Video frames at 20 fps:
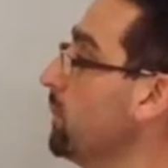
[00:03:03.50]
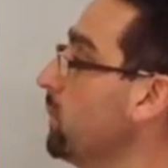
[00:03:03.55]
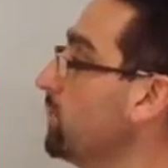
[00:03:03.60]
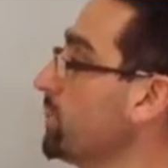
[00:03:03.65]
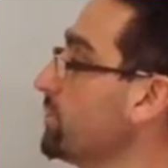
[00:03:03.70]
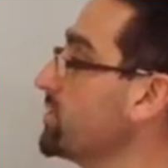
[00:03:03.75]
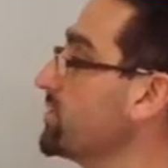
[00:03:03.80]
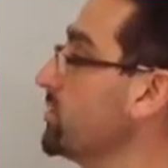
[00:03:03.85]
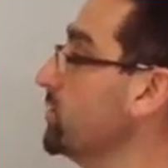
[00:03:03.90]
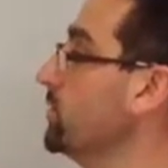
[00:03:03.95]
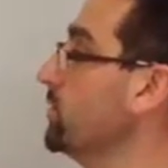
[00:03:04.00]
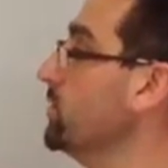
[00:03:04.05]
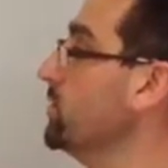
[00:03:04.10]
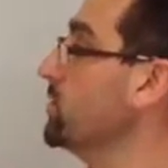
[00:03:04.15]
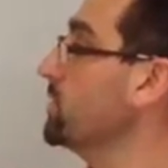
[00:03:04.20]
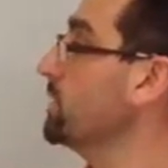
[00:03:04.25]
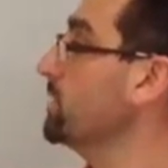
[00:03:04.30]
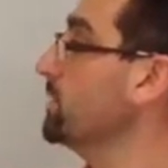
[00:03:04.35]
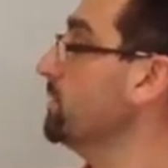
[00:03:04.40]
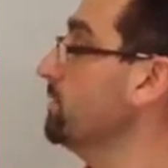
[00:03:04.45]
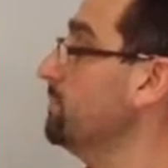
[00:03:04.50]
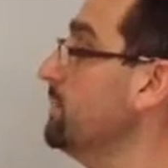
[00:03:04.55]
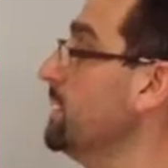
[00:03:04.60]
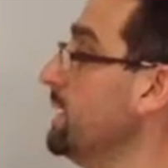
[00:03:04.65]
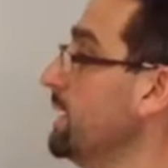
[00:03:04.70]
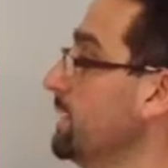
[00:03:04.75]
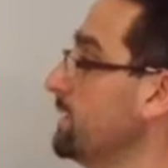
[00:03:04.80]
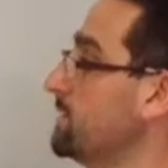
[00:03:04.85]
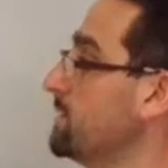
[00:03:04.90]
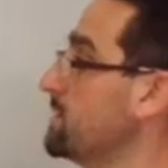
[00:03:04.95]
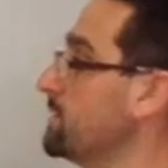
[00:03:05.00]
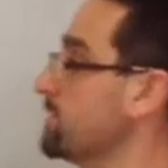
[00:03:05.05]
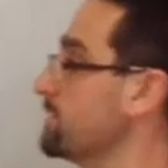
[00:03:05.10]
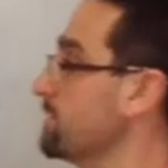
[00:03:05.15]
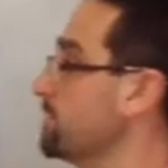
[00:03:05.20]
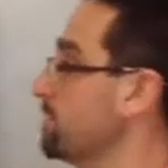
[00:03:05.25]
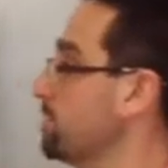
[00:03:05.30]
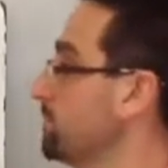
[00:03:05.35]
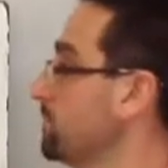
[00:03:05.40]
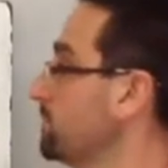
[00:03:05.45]
molar solution means
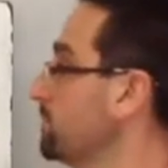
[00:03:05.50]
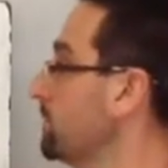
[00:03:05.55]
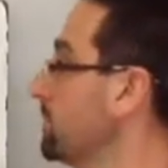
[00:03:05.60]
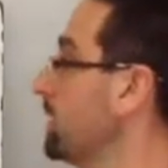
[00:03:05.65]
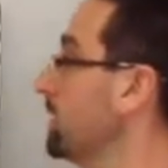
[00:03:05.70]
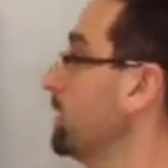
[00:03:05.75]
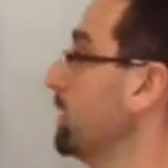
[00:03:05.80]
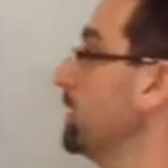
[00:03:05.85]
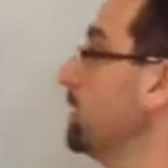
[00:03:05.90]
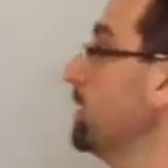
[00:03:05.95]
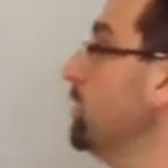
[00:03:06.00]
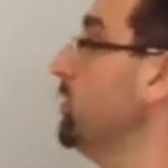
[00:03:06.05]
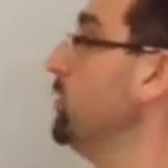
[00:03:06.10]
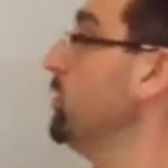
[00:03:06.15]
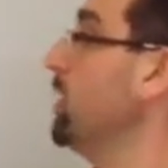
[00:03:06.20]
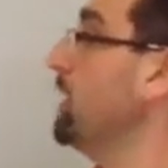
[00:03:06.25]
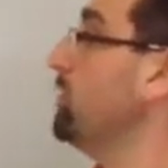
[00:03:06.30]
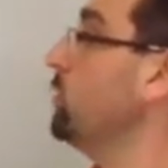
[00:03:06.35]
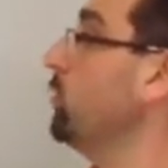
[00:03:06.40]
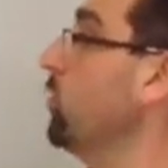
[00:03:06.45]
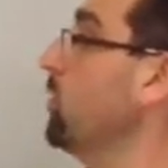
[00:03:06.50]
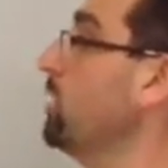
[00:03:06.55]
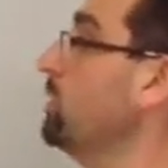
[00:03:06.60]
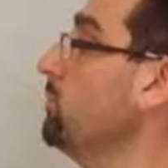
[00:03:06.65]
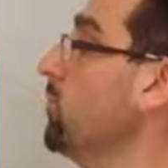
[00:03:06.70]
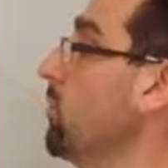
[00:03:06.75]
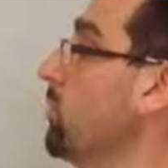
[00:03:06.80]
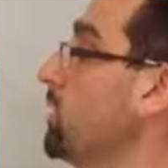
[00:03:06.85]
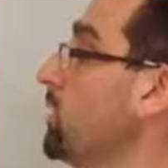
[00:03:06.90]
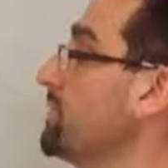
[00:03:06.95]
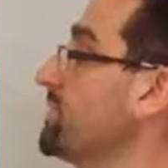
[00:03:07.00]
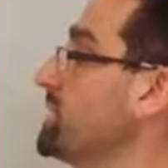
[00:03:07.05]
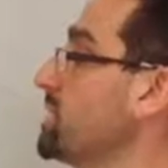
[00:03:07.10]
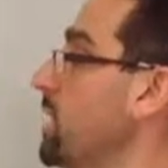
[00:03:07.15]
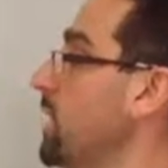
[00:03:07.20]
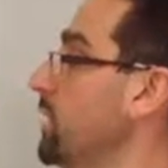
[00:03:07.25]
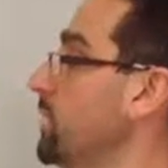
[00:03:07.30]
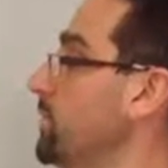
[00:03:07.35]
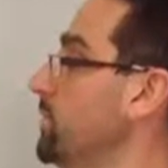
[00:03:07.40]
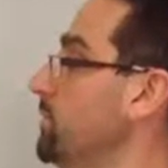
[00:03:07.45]
you have 1 mole of
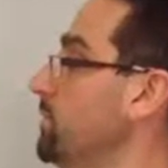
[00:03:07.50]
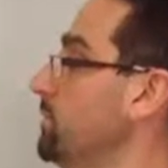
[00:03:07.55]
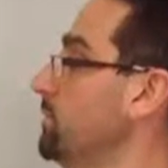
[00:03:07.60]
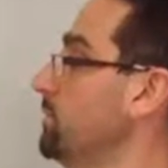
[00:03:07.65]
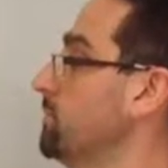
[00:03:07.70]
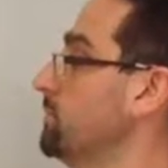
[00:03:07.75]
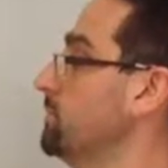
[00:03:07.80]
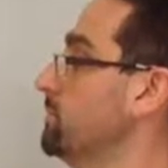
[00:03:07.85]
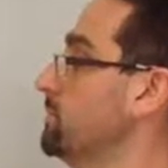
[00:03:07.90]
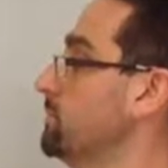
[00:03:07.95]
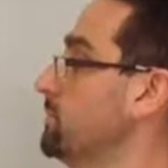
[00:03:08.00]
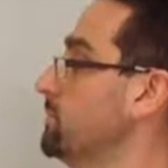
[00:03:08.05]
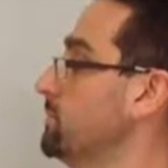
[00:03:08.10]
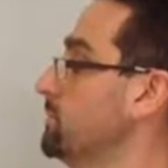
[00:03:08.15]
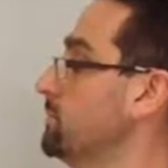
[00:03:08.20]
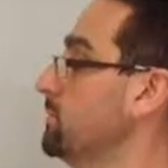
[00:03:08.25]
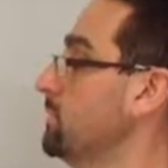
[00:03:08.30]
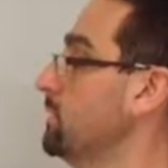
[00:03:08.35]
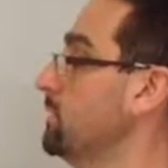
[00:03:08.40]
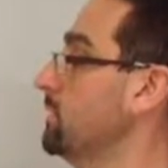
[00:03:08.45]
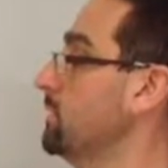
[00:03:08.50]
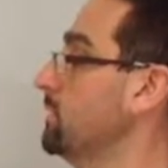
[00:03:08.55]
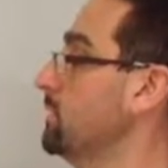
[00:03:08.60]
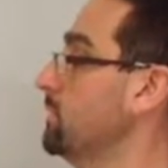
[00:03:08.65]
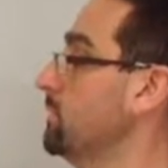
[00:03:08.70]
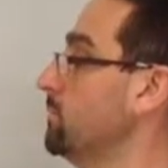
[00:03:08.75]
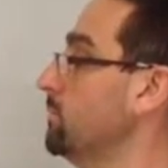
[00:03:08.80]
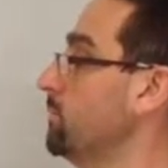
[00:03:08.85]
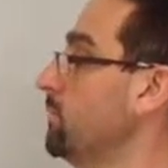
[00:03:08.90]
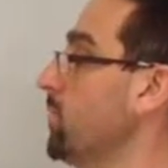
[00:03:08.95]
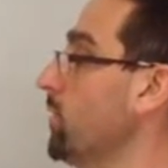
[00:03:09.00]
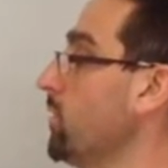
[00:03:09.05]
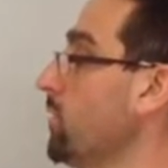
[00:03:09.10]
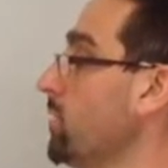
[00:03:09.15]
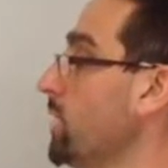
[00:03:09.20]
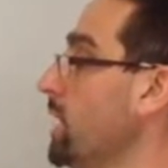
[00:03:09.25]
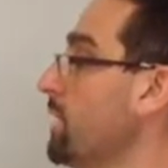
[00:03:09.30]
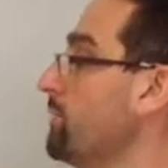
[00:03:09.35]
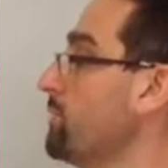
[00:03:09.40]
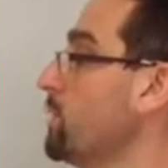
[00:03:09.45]
solute
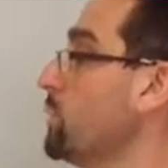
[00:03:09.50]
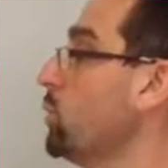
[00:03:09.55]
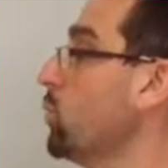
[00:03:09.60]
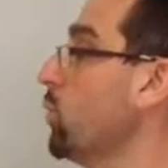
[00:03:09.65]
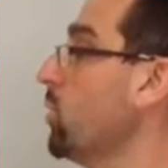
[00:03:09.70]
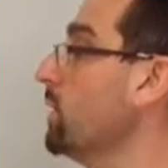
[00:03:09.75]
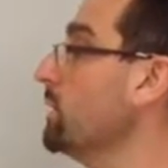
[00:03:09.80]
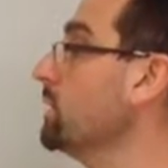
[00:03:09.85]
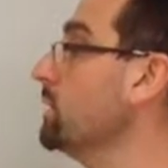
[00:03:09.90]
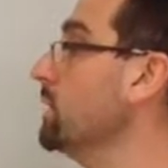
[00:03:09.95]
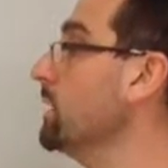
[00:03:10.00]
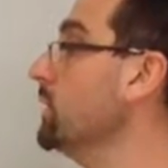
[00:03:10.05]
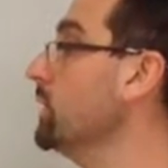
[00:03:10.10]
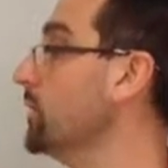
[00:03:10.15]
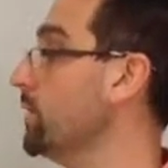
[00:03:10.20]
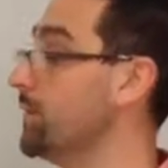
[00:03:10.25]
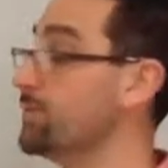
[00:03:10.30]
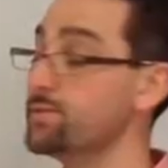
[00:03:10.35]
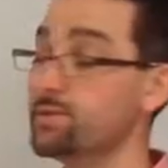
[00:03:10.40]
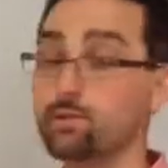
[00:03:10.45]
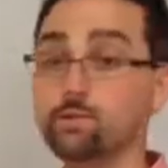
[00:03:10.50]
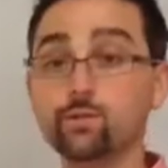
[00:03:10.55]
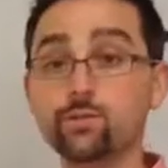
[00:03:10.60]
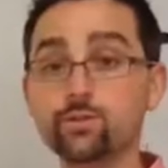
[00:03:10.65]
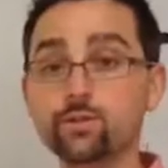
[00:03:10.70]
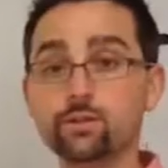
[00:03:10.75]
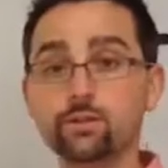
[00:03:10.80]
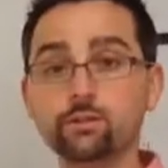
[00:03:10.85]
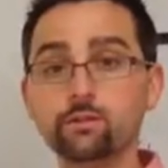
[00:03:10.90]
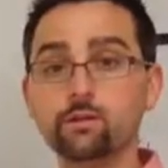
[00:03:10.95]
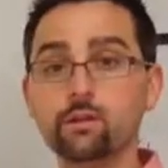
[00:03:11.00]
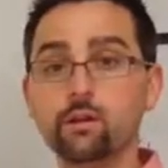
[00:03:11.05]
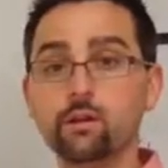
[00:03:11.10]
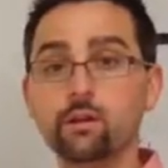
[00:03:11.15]
per every 1 liter of solution.